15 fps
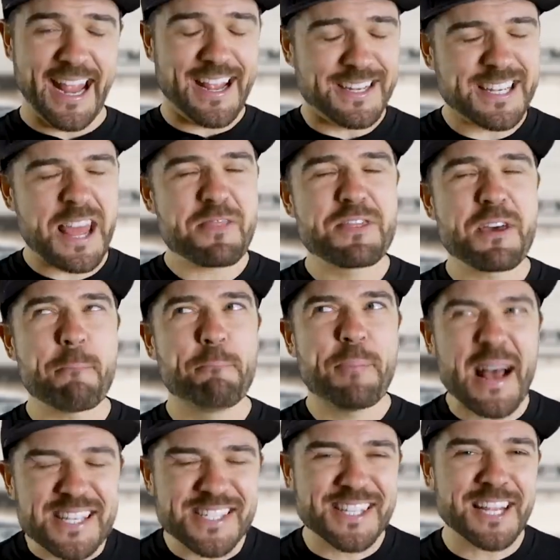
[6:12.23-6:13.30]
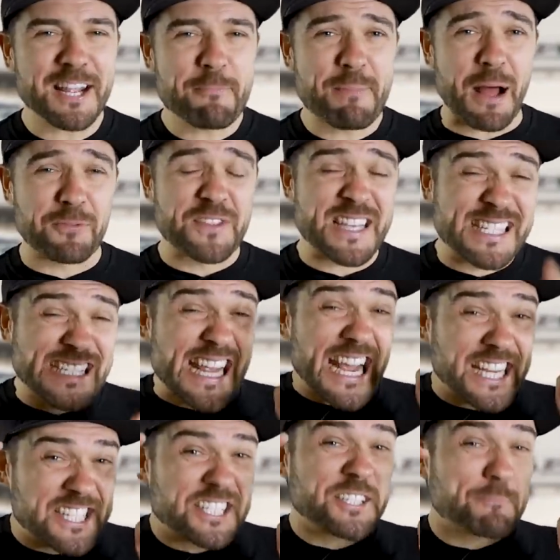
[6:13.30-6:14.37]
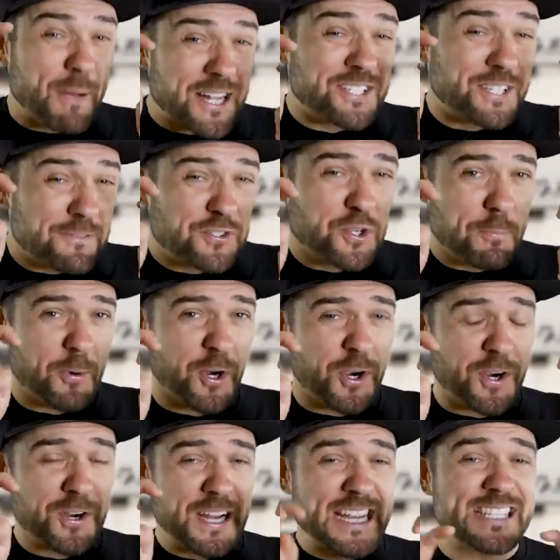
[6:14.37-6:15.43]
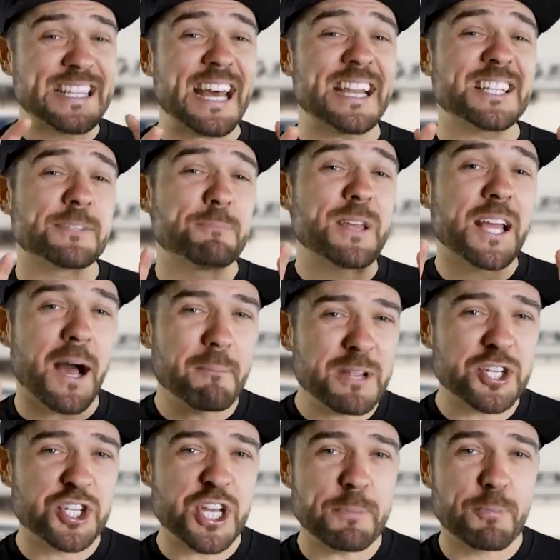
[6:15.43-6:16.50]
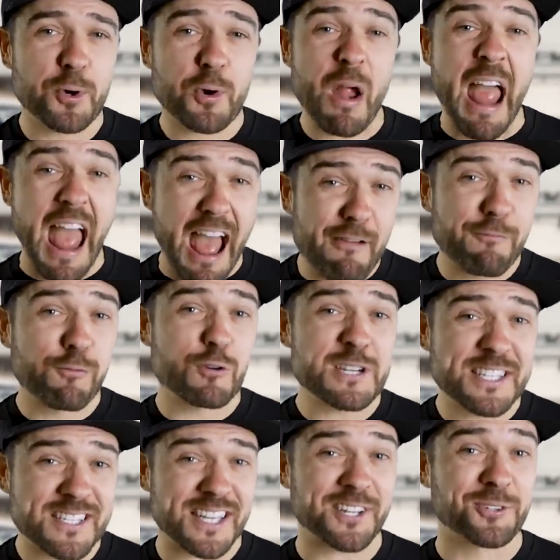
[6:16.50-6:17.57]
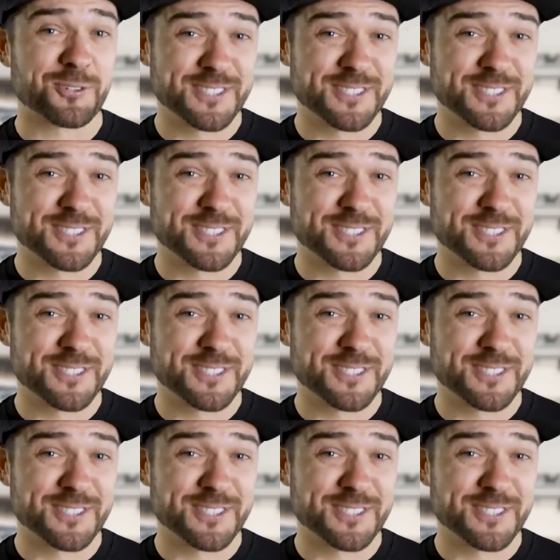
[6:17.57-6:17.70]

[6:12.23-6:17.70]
And the best thing about this expensive supercar is that it's becoming cheaper every single